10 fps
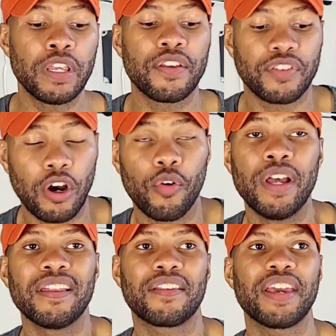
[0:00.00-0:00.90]
So
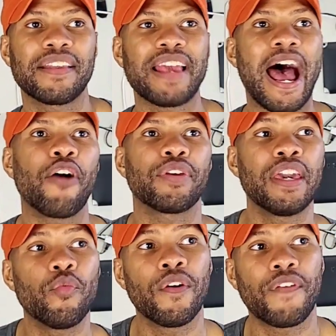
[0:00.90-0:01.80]
the chance I'll
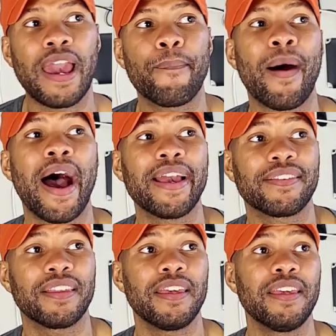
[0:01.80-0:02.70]
get with a
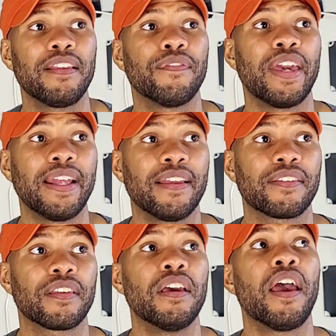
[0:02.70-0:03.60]
Pisces,
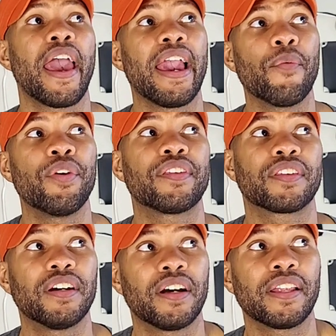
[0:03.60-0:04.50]
Venus, Aries
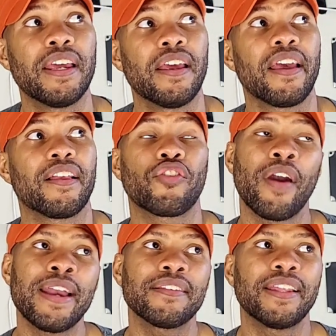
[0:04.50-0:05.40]
Sun,
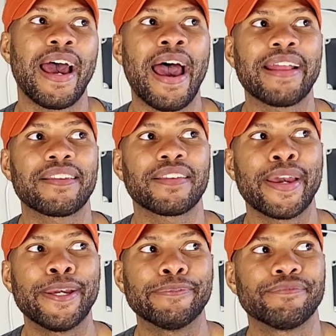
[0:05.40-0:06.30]
crazily I had to
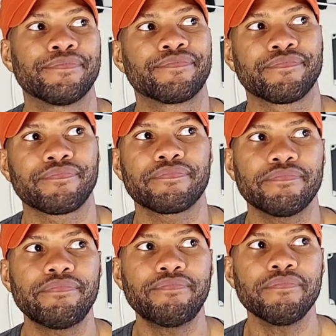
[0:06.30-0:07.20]
say,
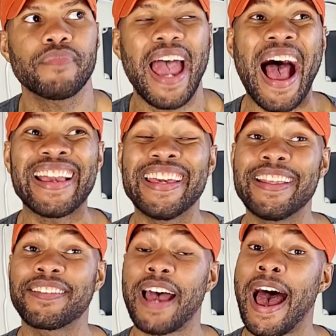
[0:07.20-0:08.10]
I give
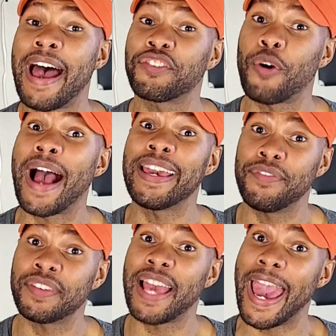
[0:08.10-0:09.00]
this a high score. I give
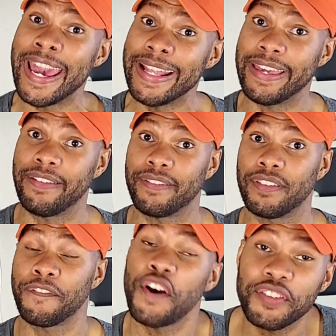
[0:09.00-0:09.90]
this an 80. The
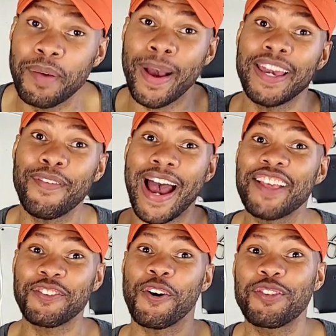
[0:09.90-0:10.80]
first time I give a
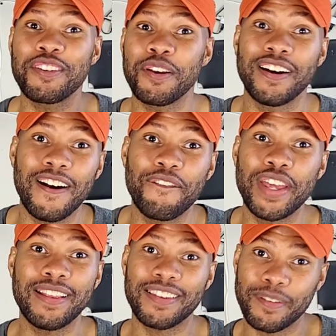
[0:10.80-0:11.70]
high score to the
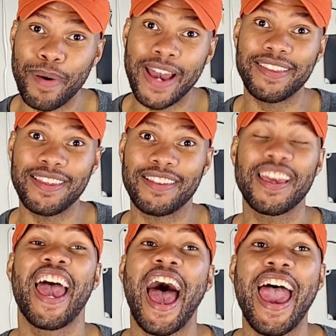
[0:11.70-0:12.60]
Venus and Pisces,
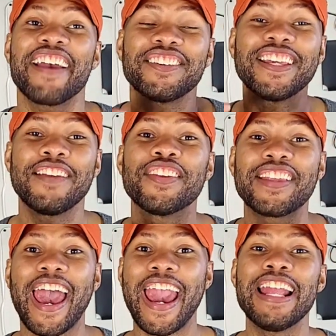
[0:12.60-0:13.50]
I actually give this
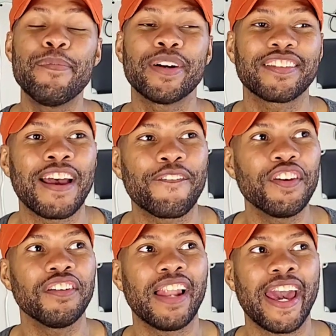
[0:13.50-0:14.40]
an 80 because I
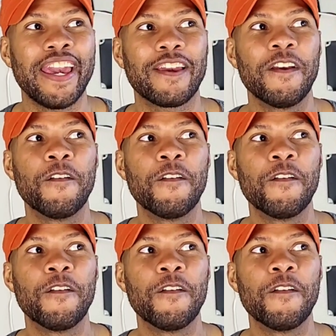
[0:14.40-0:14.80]
feel like